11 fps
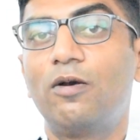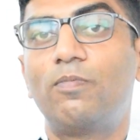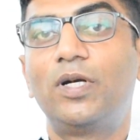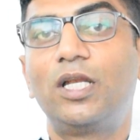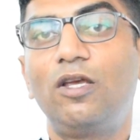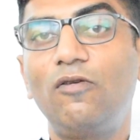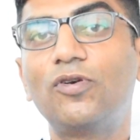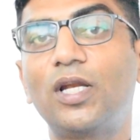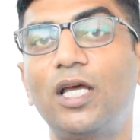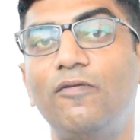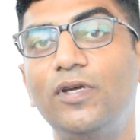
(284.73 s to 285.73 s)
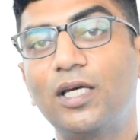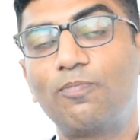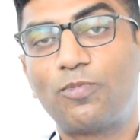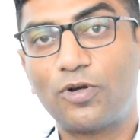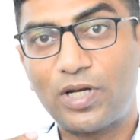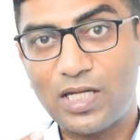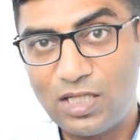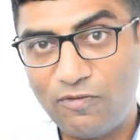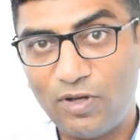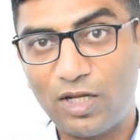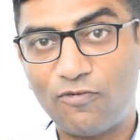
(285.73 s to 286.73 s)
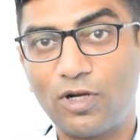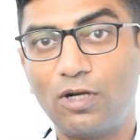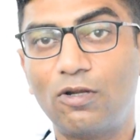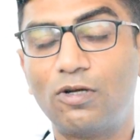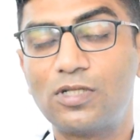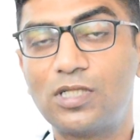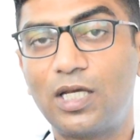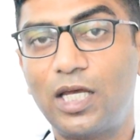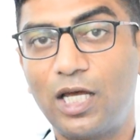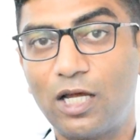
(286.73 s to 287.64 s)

But if you're having progressive hair loss